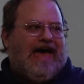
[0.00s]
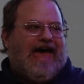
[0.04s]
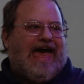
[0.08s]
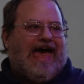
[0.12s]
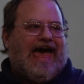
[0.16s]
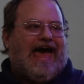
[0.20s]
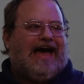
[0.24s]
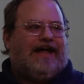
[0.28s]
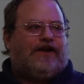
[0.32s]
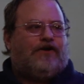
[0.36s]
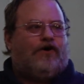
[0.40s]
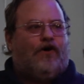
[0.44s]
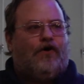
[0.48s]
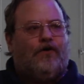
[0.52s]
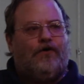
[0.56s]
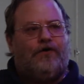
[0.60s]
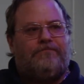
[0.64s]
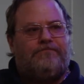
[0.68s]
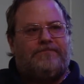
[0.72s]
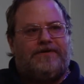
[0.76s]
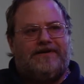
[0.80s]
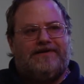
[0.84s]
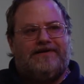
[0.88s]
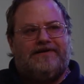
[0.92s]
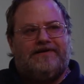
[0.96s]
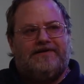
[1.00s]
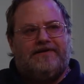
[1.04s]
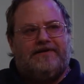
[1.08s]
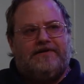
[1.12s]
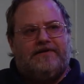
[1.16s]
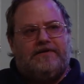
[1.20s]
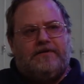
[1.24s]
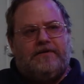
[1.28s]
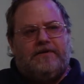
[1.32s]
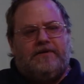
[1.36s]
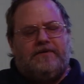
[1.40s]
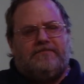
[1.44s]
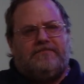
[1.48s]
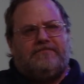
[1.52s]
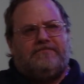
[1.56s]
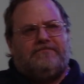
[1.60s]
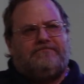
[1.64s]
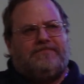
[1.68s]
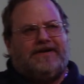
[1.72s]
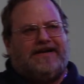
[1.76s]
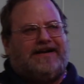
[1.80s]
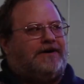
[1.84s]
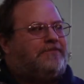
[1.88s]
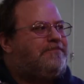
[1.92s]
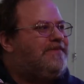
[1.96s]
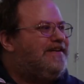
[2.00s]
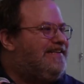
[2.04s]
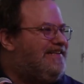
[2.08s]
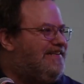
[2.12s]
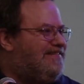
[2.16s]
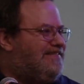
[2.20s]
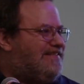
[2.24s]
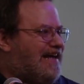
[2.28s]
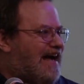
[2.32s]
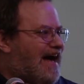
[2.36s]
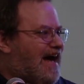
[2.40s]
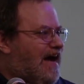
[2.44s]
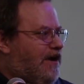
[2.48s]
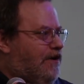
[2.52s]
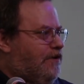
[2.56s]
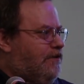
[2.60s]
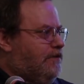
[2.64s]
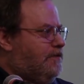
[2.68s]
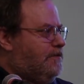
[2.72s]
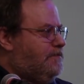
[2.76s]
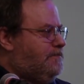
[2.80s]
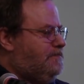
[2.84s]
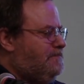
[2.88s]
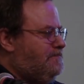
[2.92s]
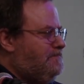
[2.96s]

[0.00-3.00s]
had hope become a desire,